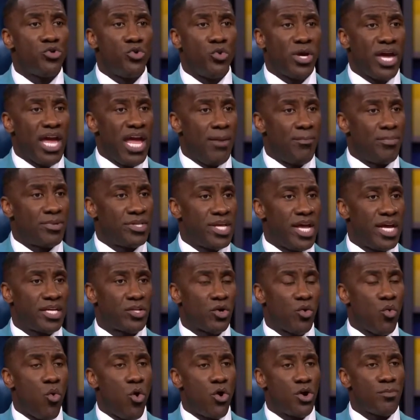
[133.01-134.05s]
you can't protect
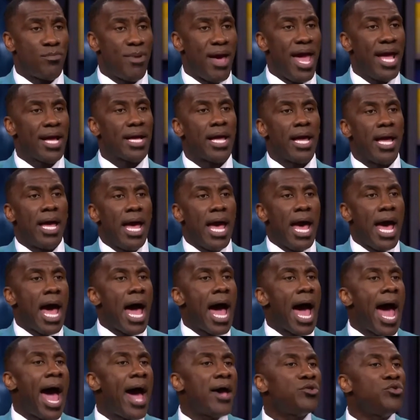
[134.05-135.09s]
the quarterback,
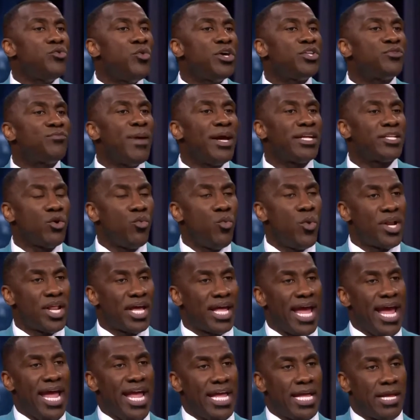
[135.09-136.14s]
how do you expect to win a
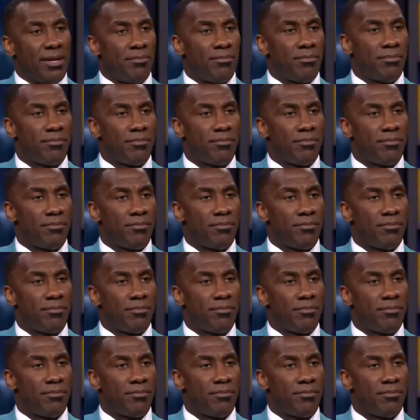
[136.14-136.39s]
game?